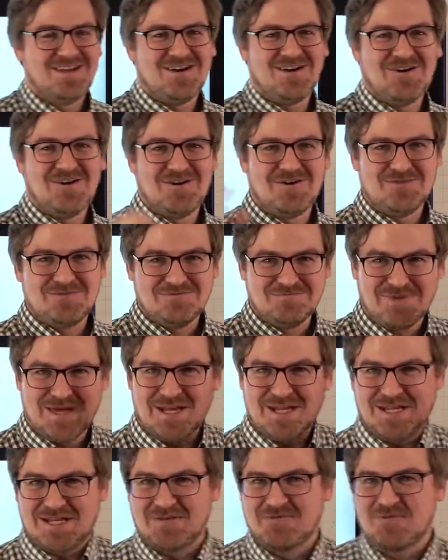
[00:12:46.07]
on
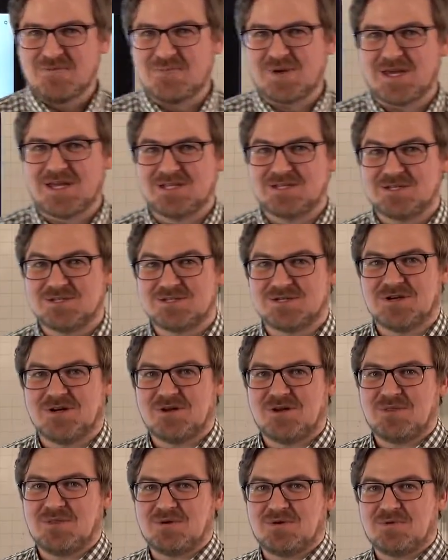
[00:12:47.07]
many different pages
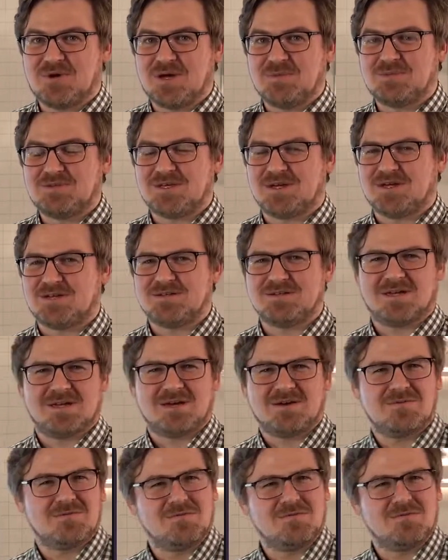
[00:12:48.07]
on their website.